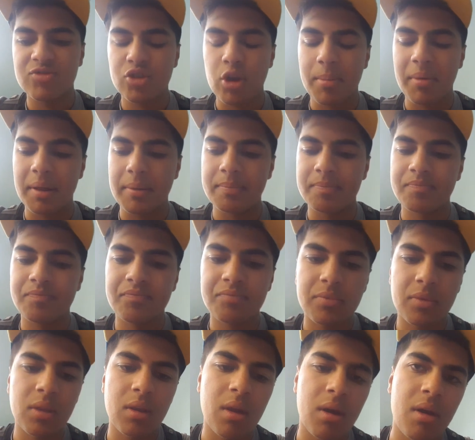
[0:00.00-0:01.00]
I mean,
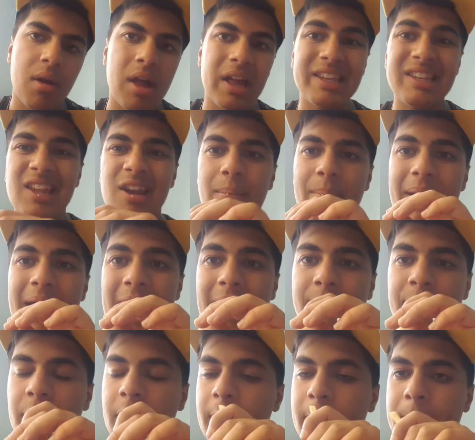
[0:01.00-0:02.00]
it's not a
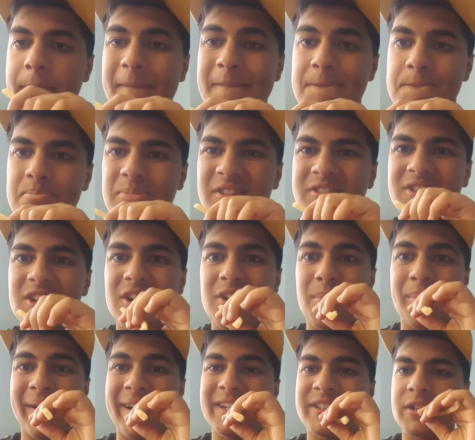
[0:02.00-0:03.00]
bad burger, but it's not an
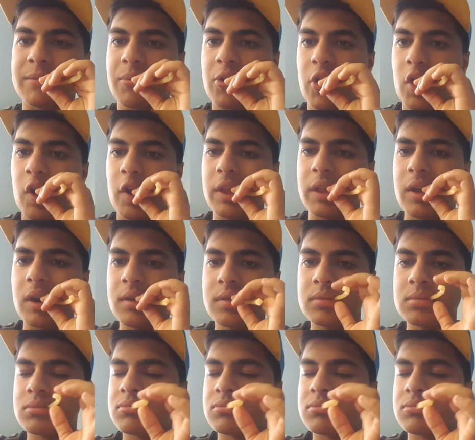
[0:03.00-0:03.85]
amazing burger either.